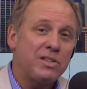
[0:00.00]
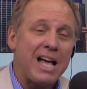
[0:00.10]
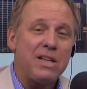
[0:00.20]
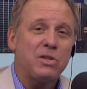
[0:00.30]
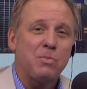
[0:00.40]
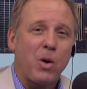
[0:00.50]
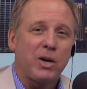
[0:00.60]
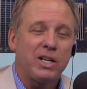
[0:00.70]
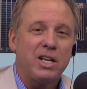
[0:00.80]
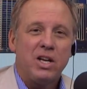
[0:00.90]
housing
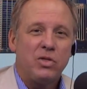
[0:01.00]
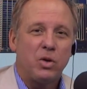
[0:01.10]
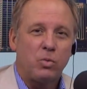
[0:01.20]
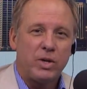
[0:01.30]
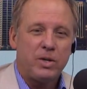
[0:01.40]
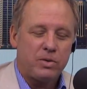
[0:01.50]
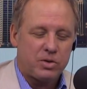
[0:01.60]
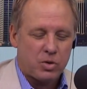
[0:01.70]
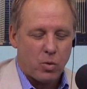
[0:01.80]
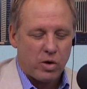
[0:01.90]
market, the real
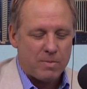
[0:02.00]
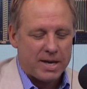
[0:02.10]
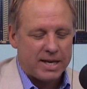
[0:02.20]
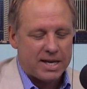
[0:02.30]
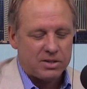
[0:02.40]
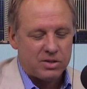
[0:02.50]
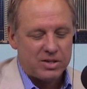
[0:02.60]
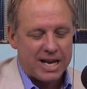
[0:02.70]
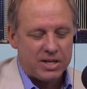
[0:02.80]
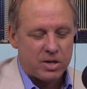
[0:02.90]
story. My guest is
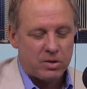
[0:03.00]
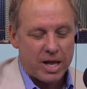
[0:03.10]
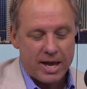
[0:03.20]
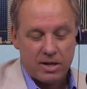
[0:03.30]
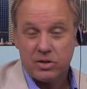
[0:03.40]
Danielle Hale.